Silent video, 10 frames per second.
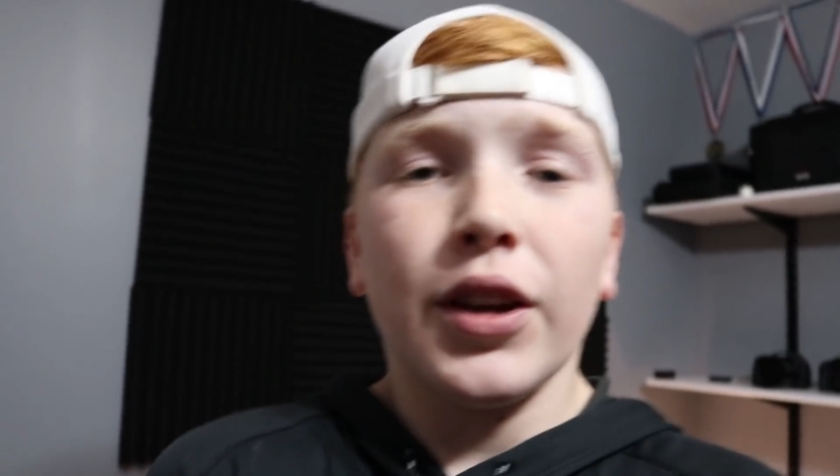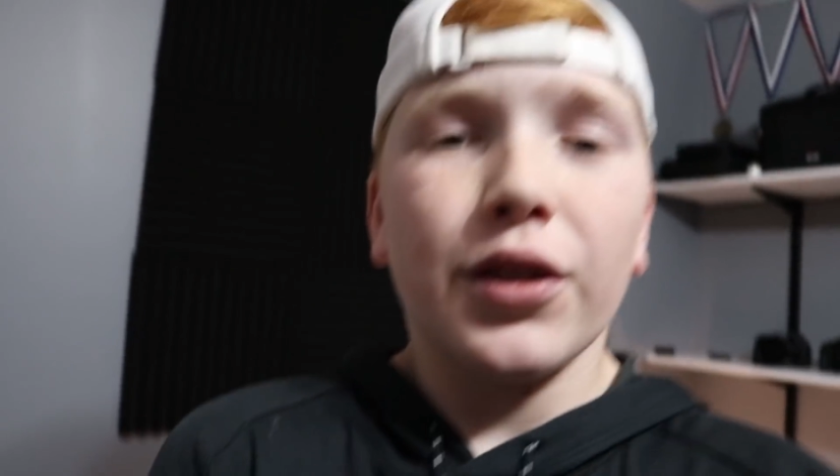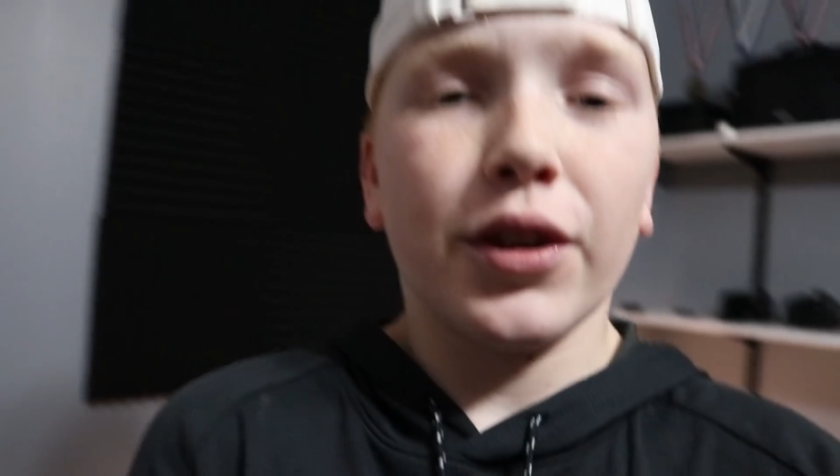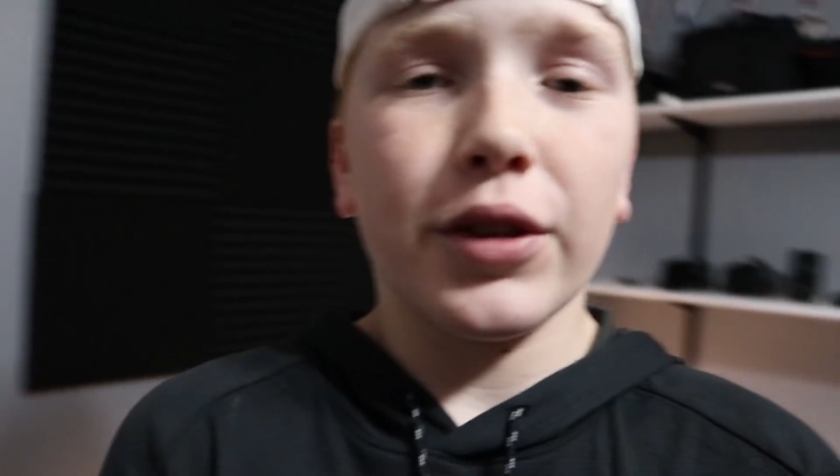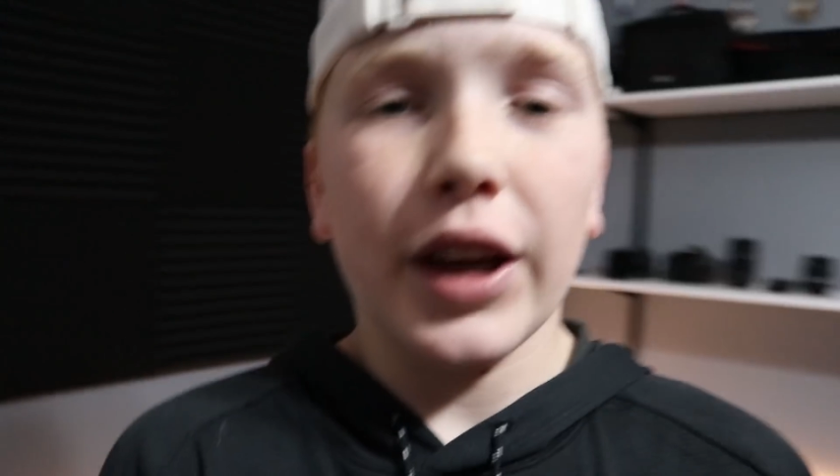
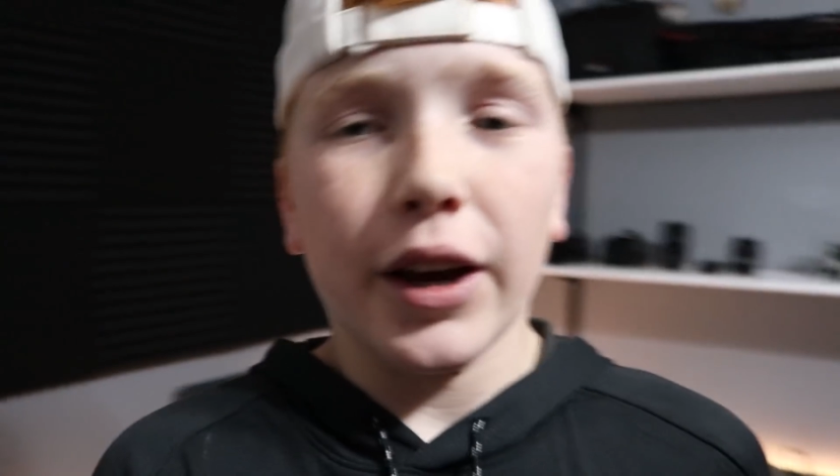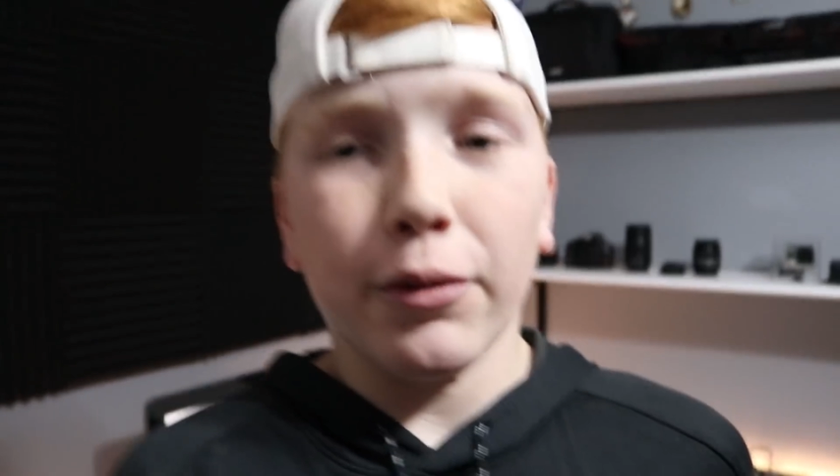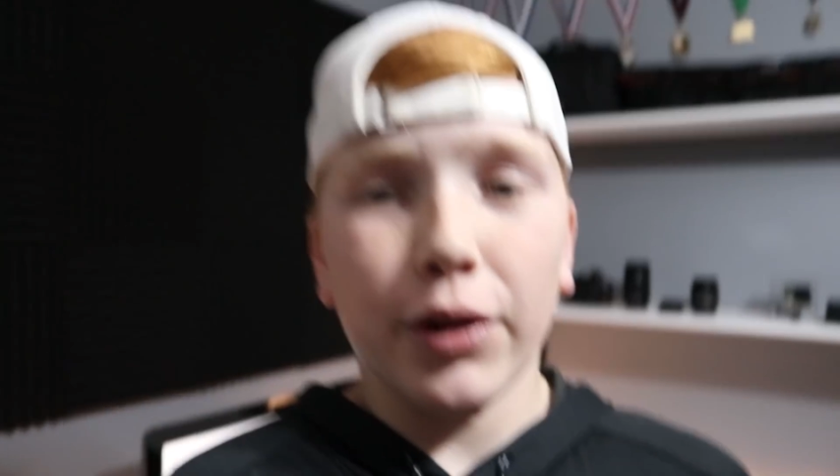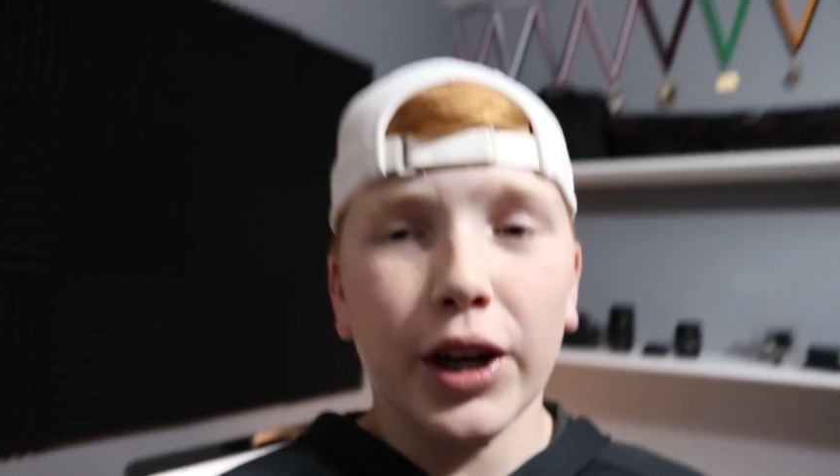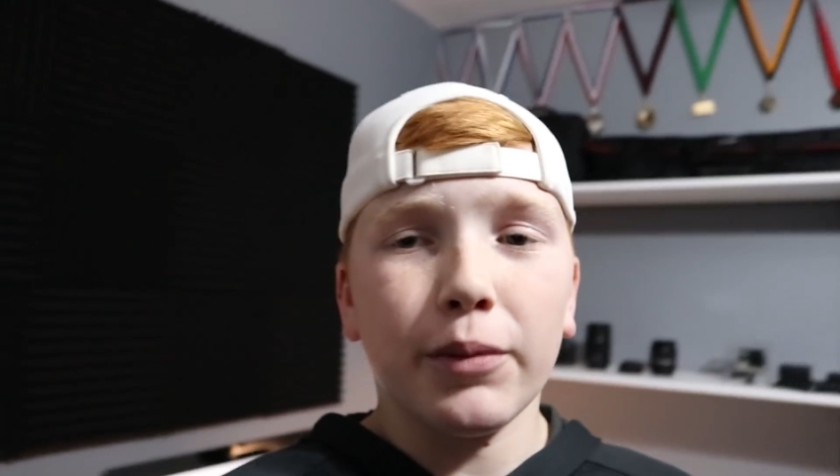So yeah,
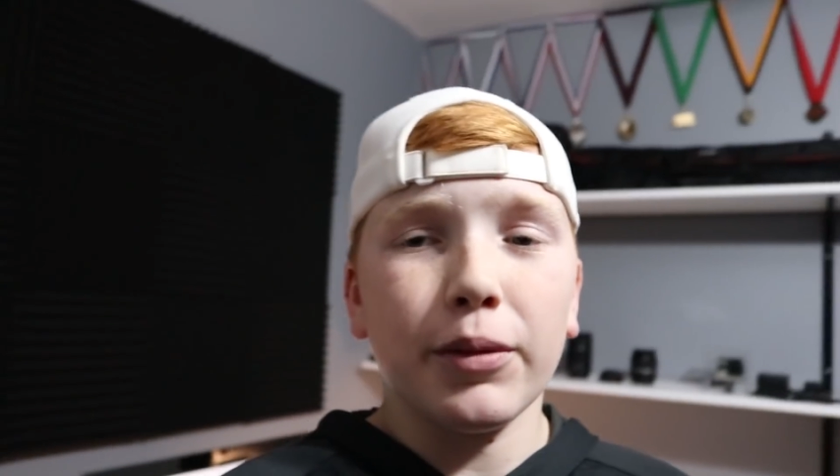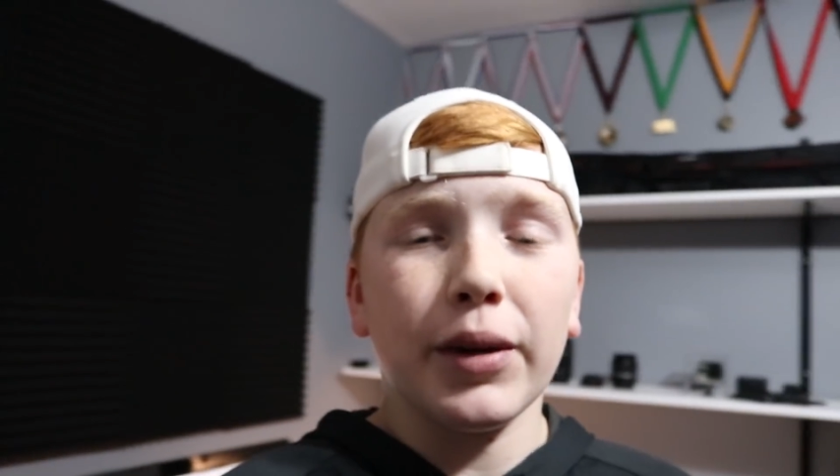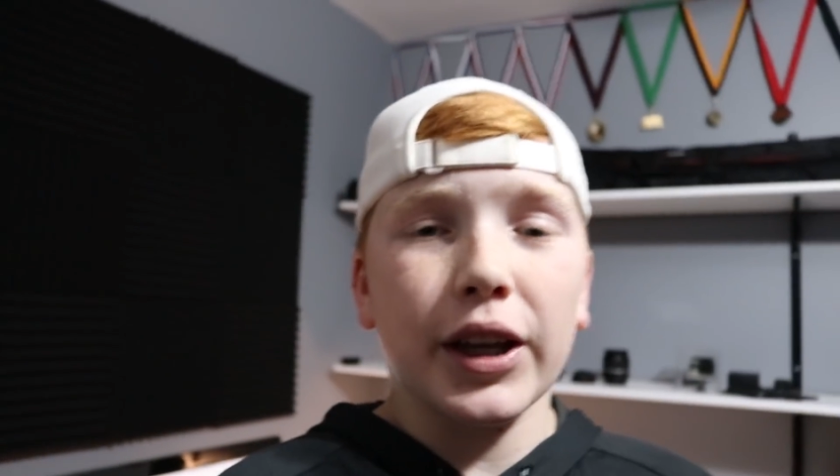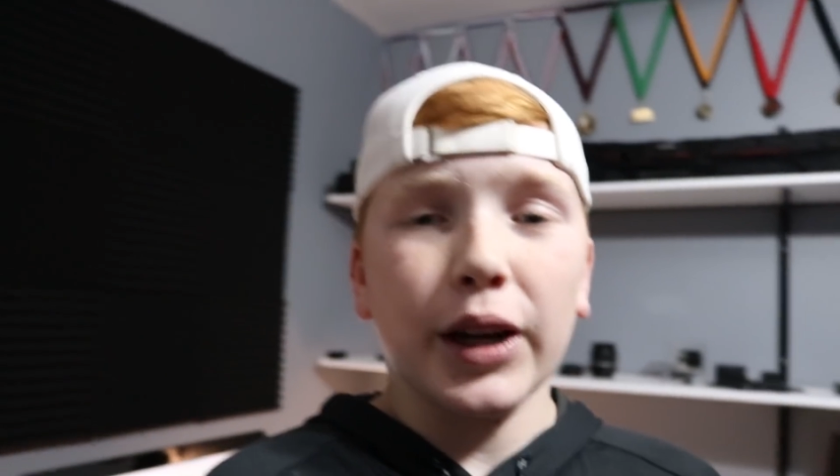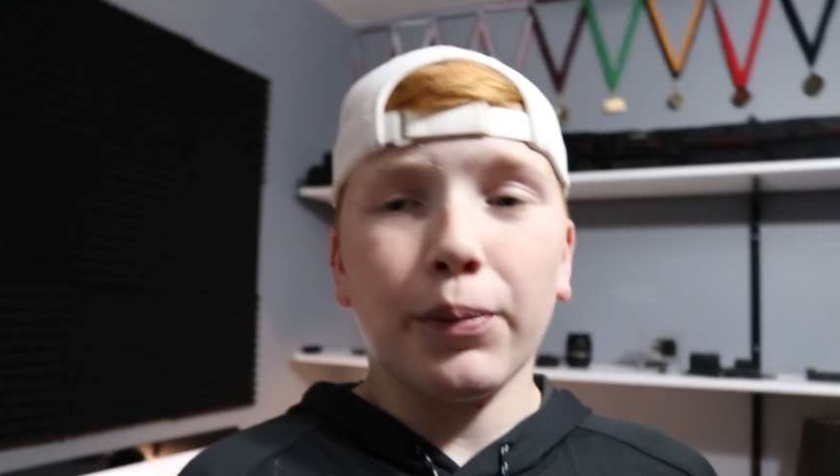we're gonna be
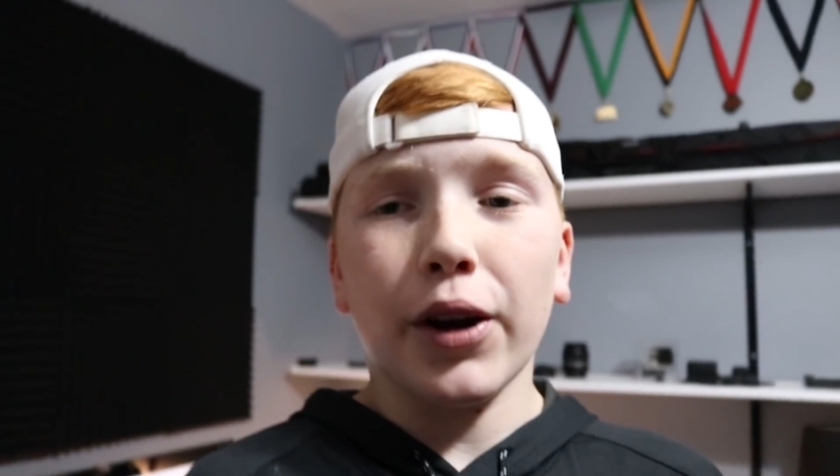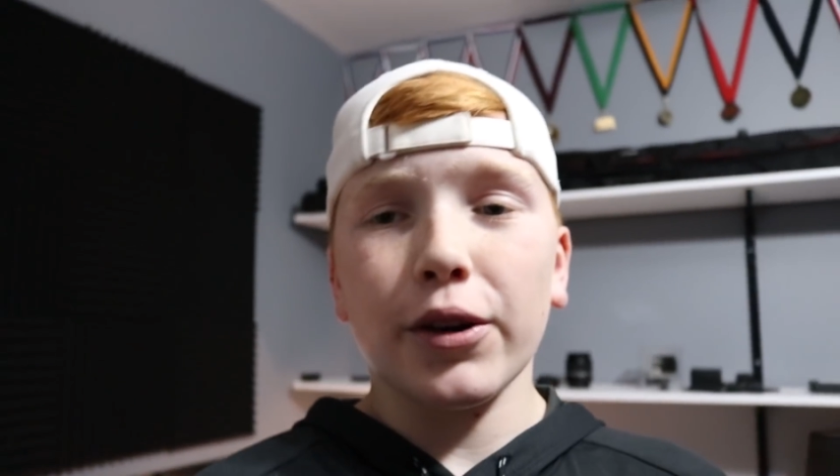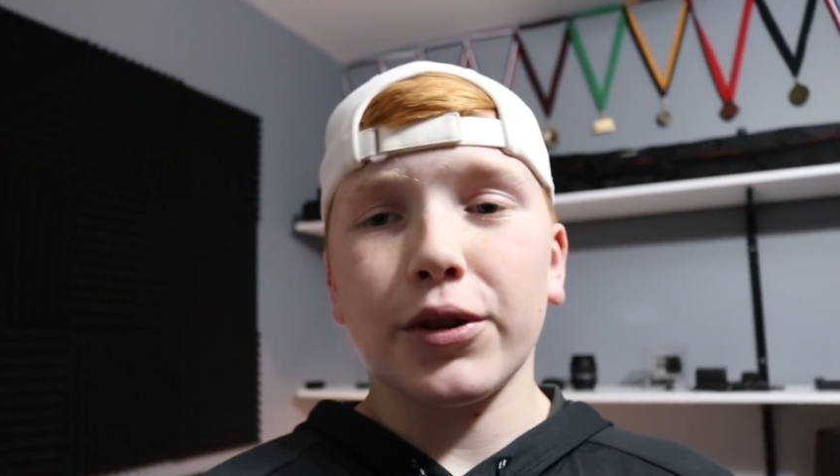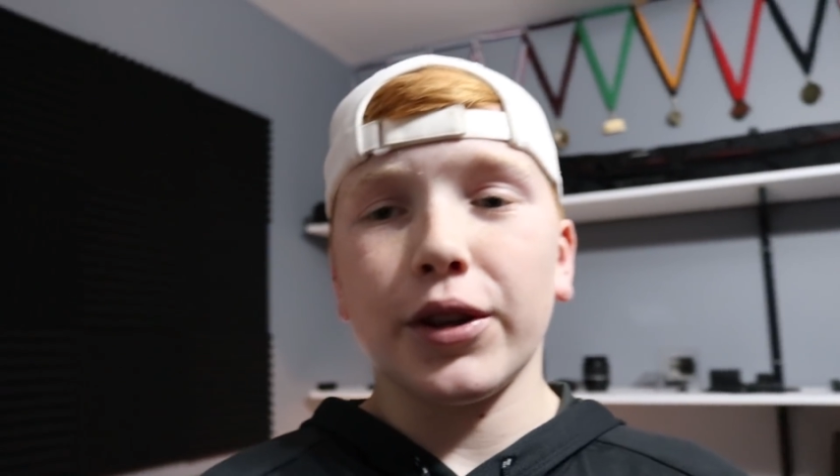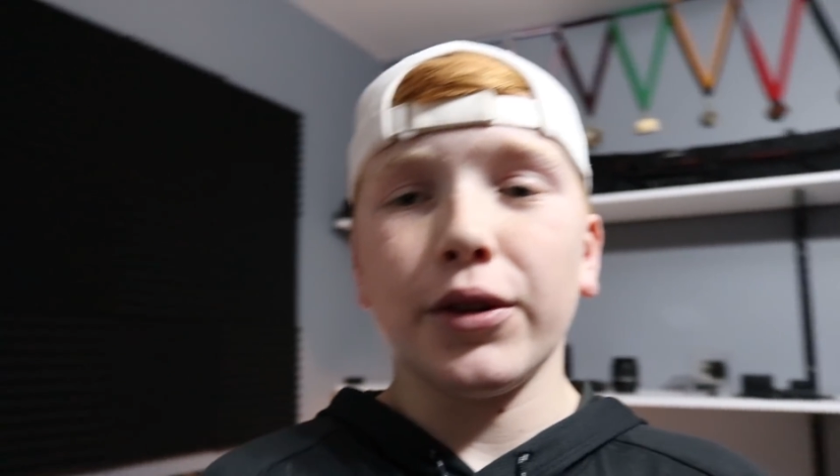making a
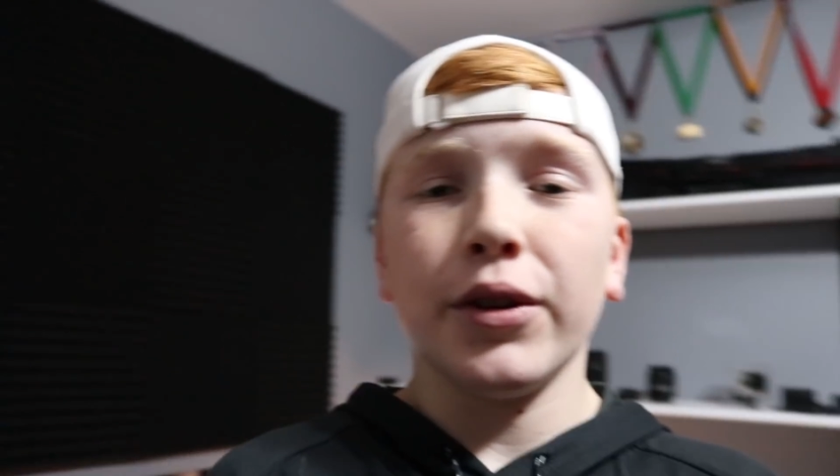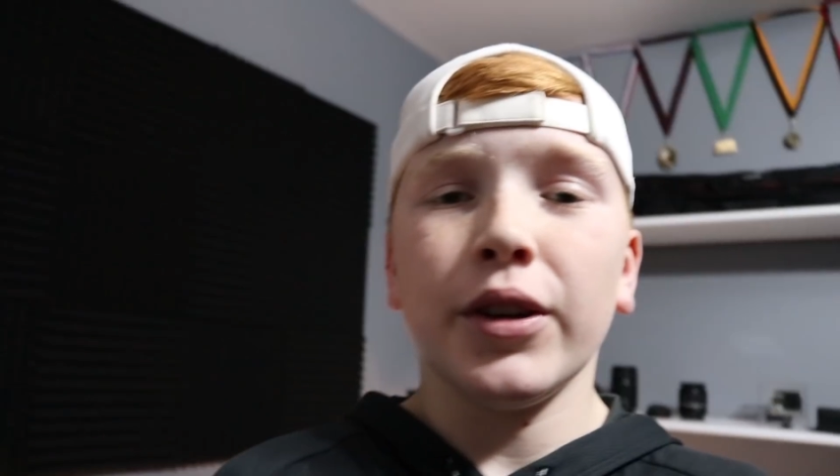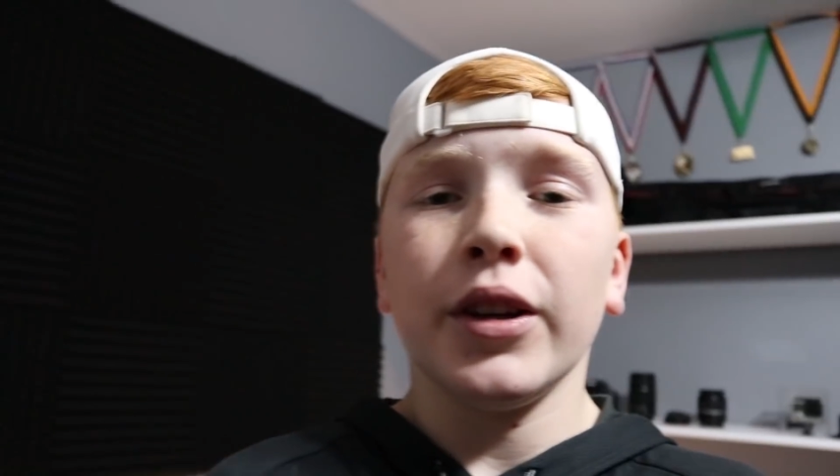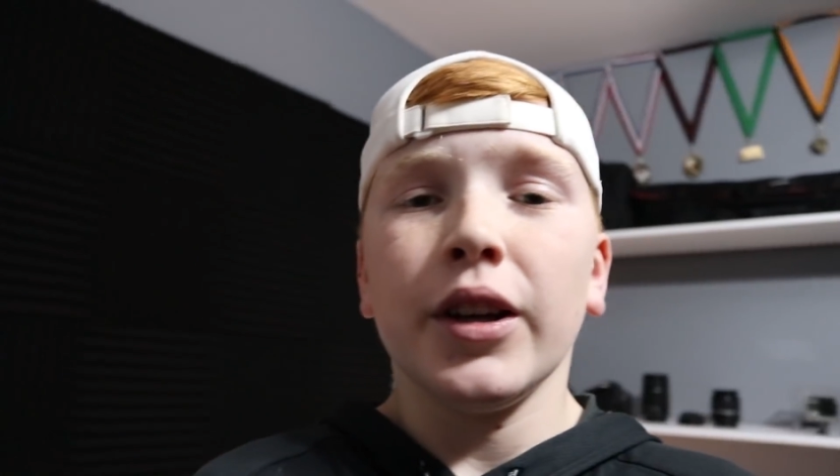part 2.